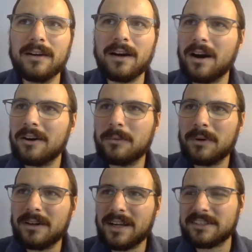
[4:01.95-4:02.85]
Oh,
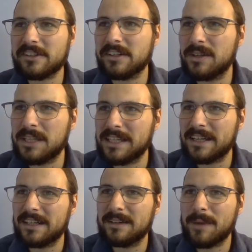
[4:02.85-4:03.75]
well, actually,
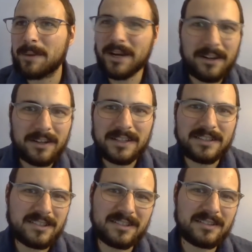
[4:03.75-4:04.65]
my
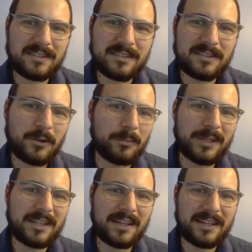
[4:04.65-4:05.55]
parents told
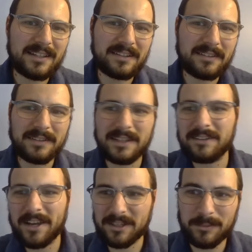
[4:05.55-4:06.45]
me that they
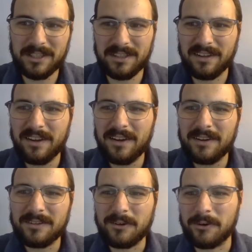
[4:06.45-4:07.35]
like me
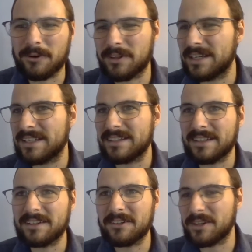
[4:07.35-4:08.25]
or that,
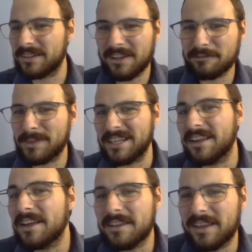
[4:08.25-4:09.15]
they love me.
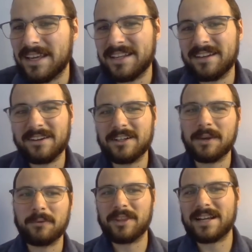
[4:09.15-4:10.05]
Then,
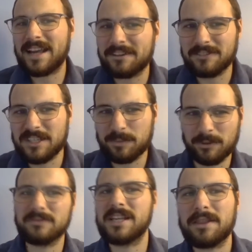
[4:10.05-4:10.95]
okay, well, that kind of
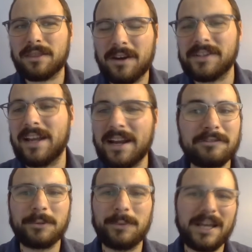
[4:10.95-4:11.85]
disproves that thought that
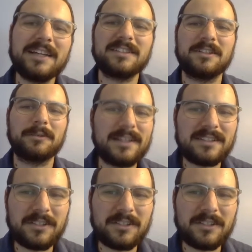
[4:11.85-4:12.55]
everyone hates you, right?